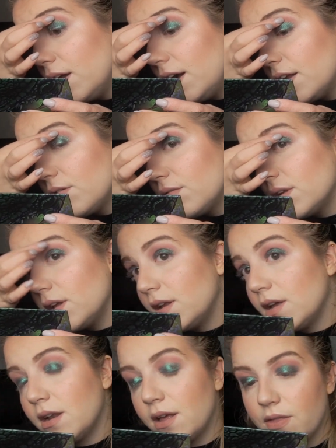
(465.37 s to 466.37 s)
I don't need
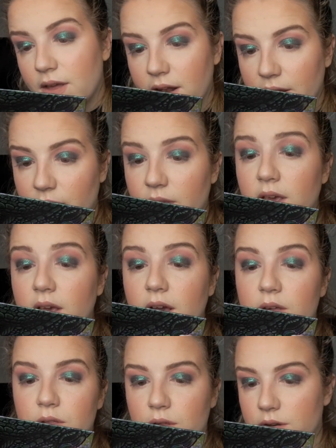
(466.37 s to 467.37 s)
it, and then I think I
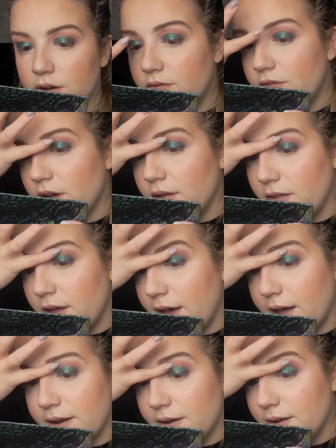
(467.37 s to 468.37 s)
shouldn't have done
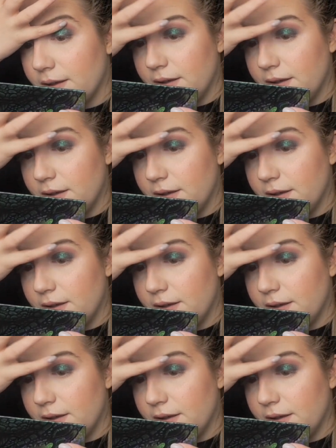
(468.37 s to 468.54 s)
that, and